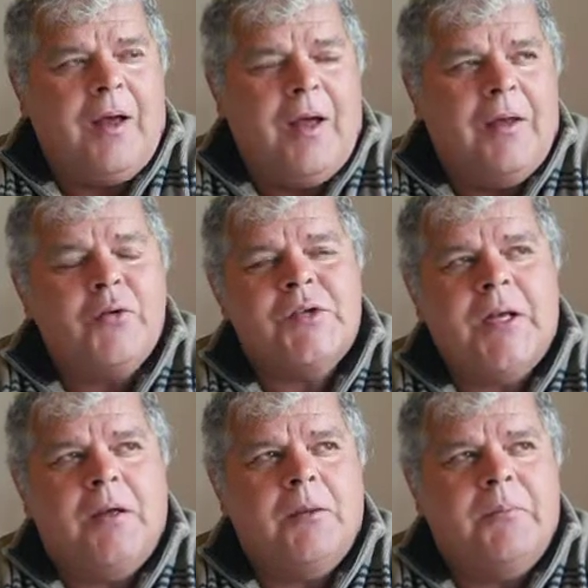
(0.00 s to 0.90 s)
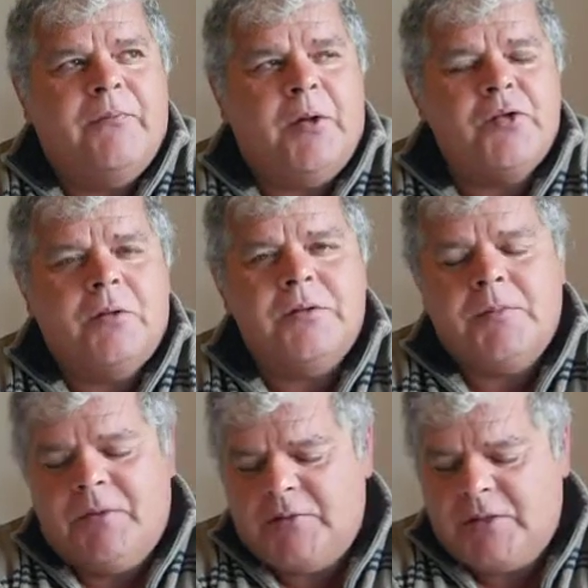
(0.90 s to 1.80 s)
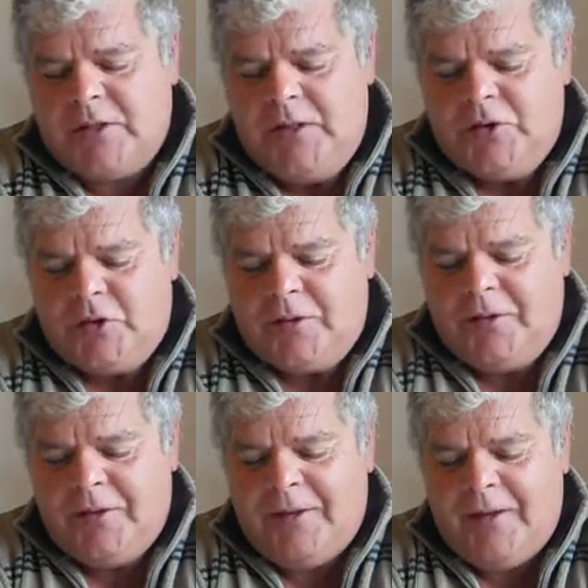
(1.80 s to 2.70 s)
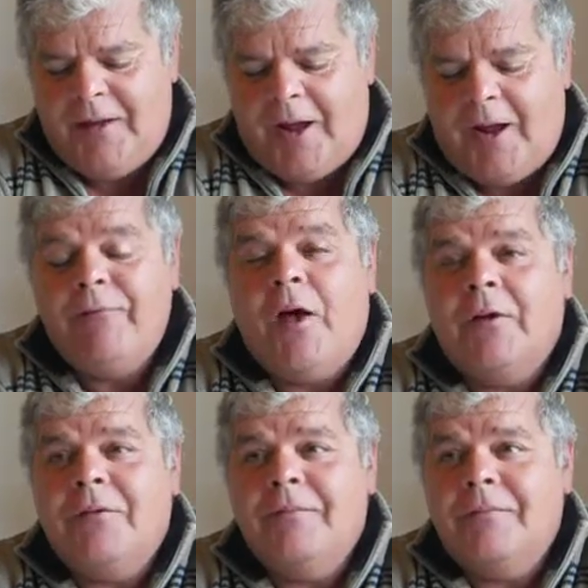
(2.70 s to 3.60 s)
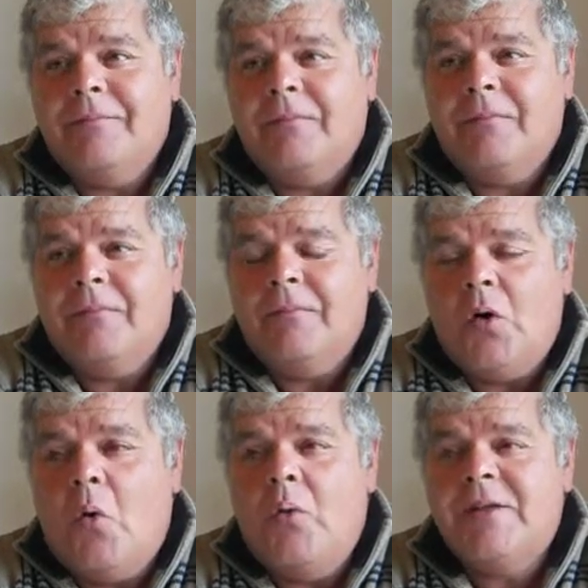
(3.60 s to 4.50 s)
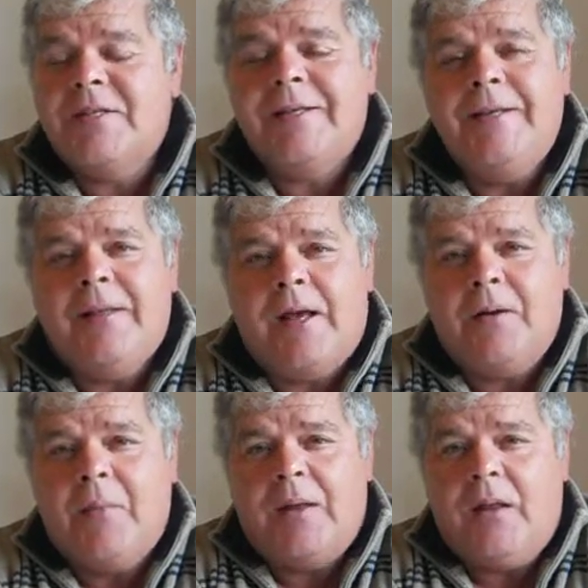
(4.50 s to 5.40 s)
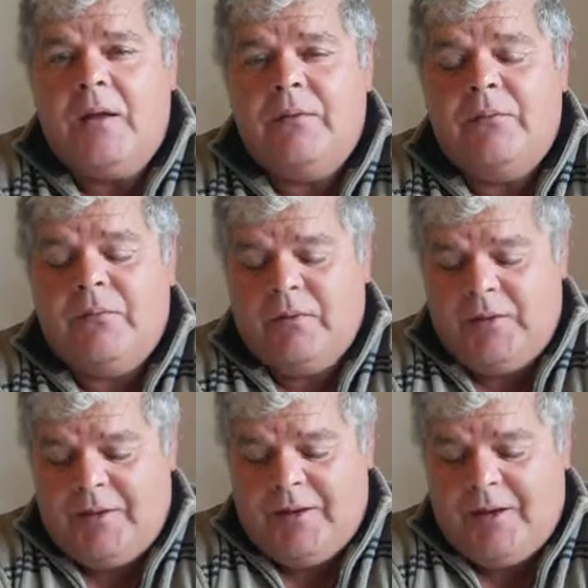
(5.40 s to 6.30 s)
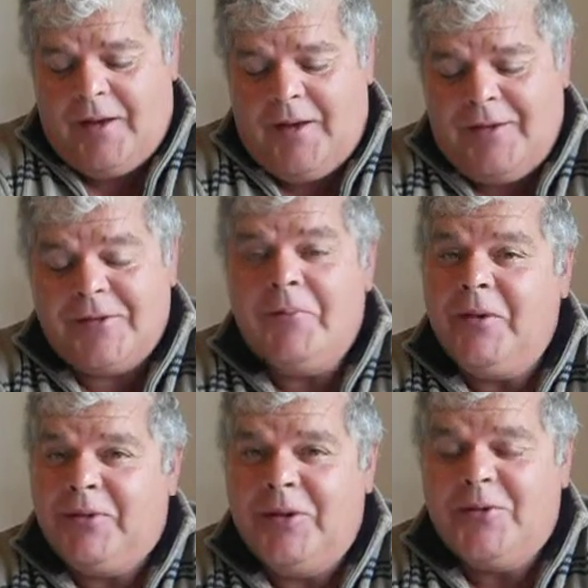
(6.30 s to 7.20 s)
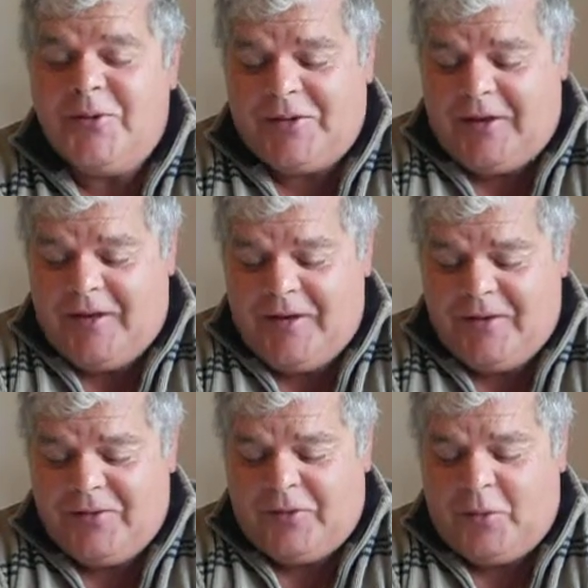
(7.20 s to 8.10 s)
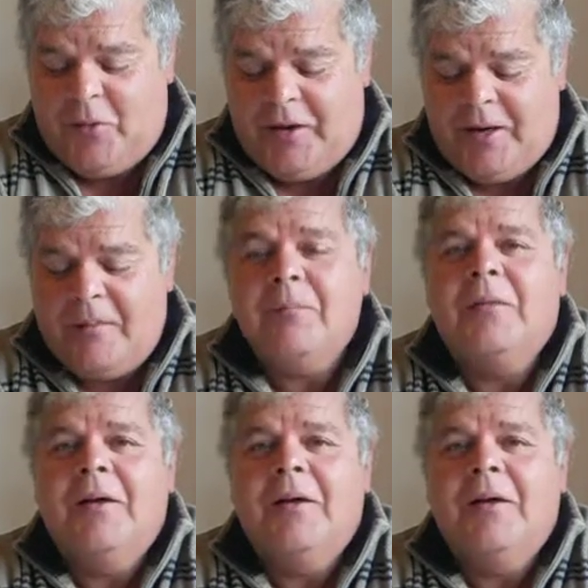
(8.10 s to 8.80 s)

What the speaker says: I understand the professionalism as a teacher. I've not always seen that in my life. Some of the teachers that I had growing up